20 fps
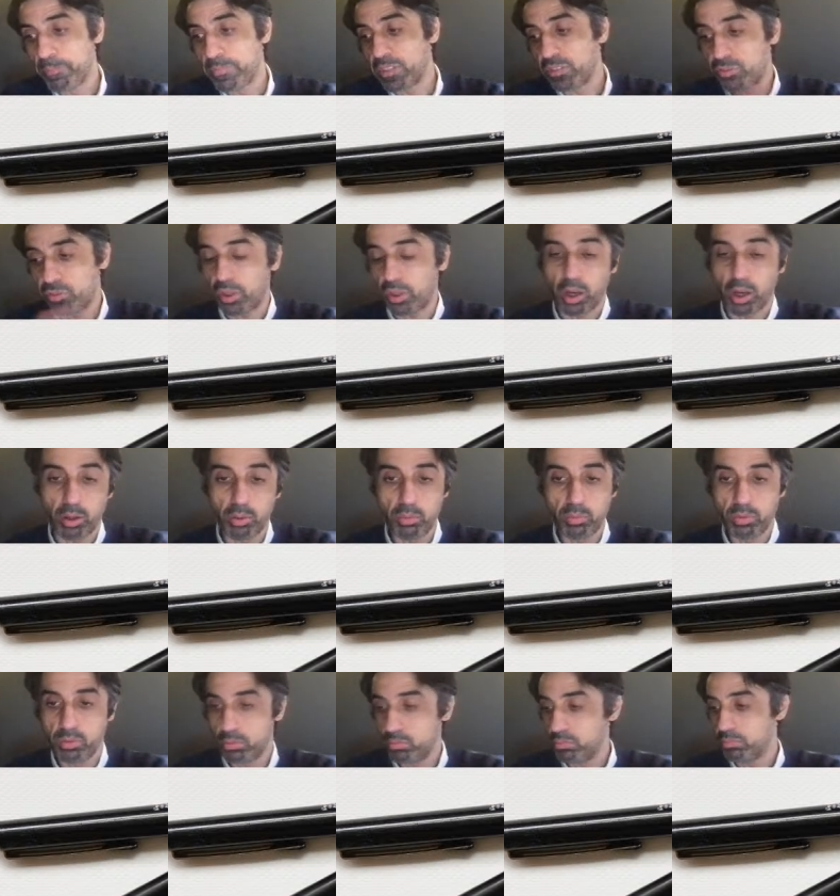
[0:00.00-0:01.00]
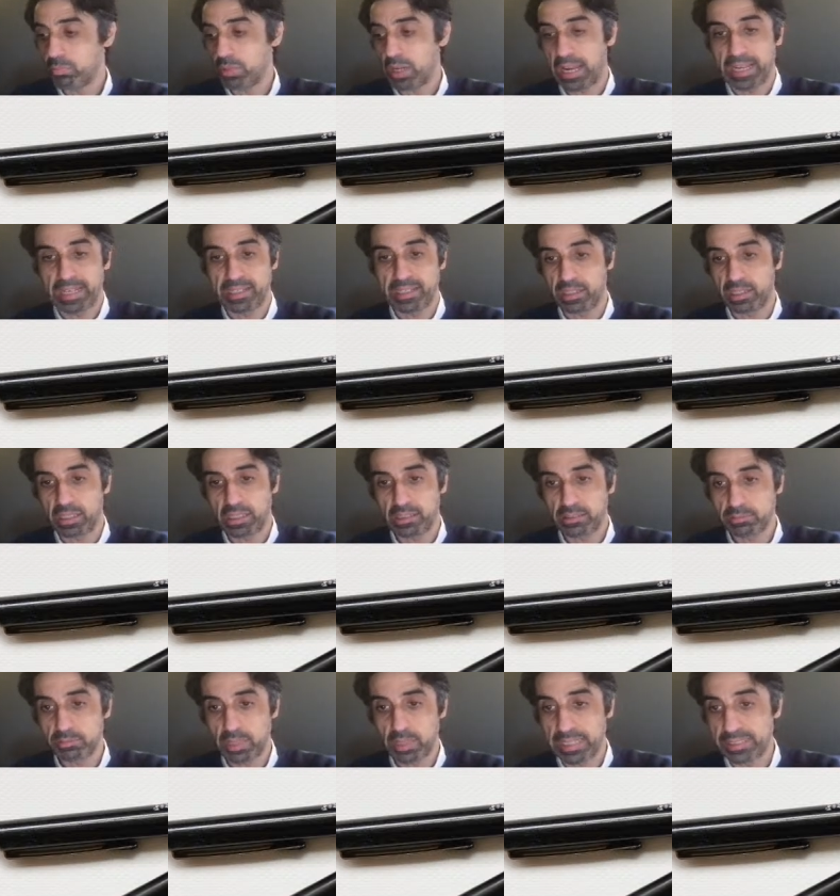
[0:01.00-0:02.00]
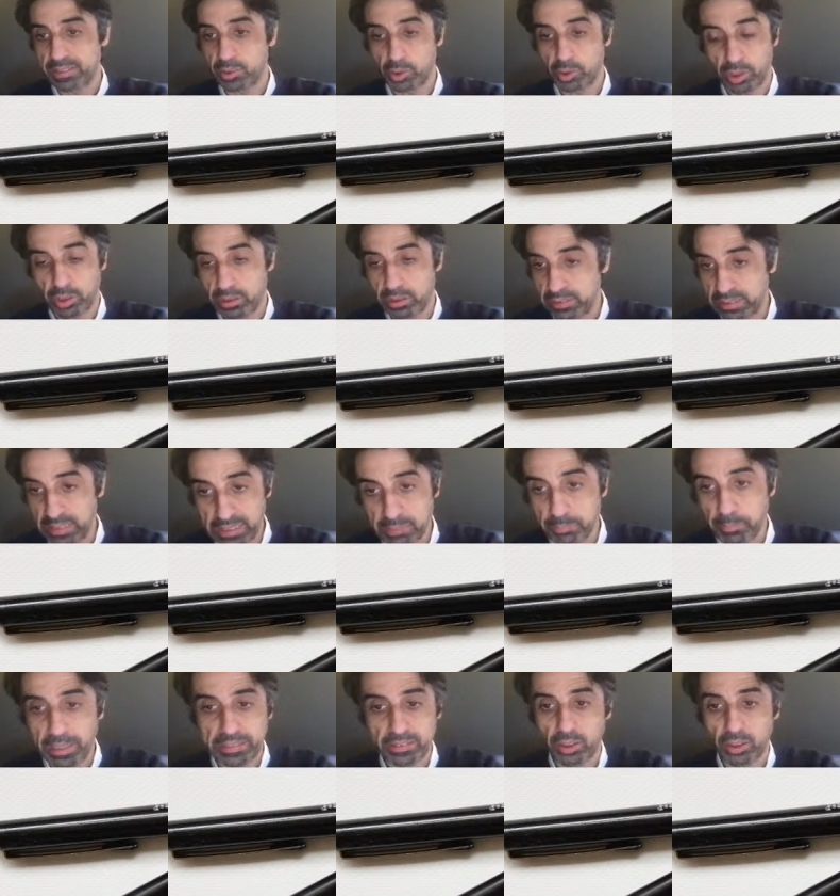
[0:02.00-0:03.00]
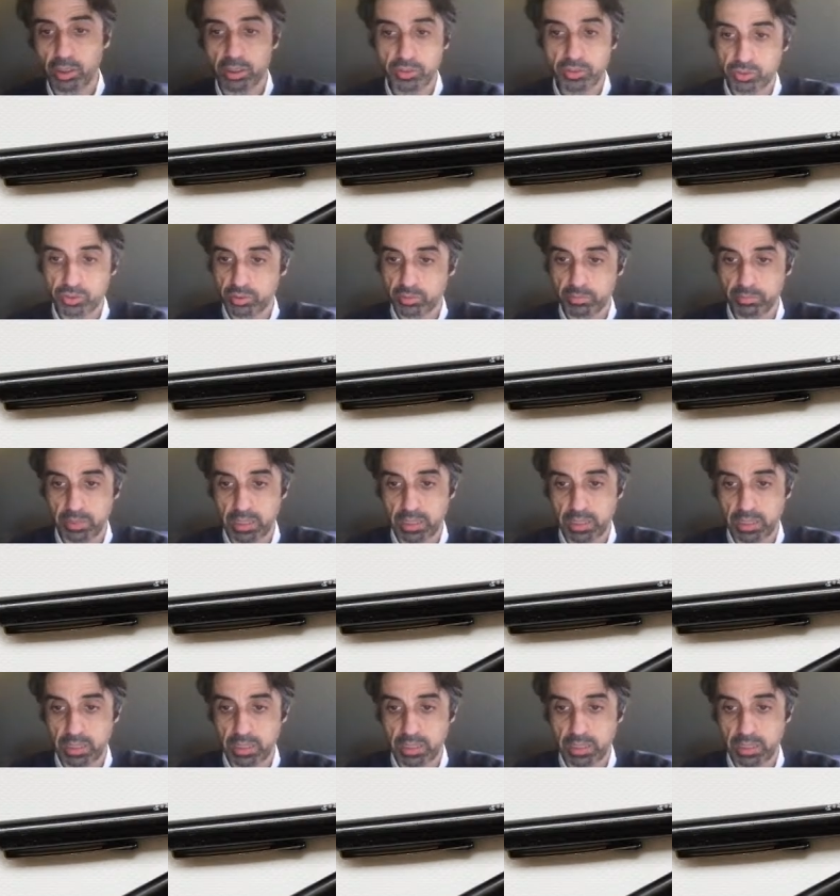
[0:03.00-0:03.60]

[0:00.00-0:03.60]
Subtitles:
so I either need my targets